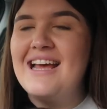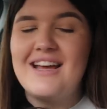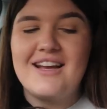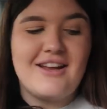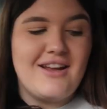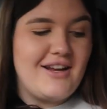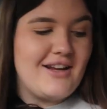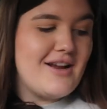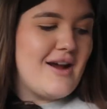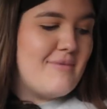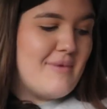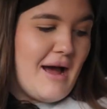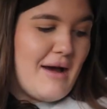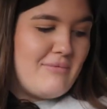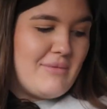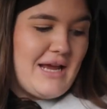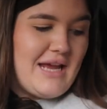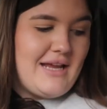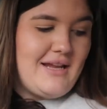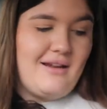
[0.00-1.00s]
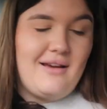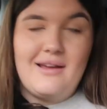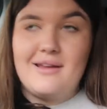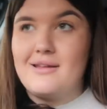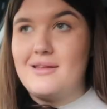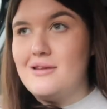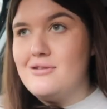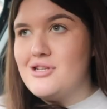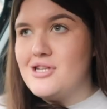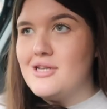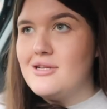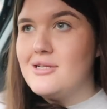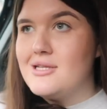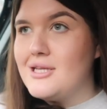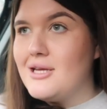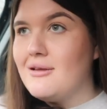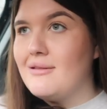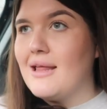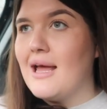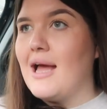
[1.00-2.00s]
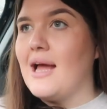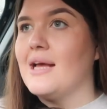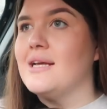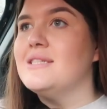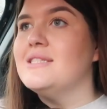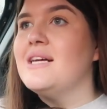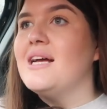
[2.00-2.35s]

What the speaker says: gonna come at me like, you shouldn't do that.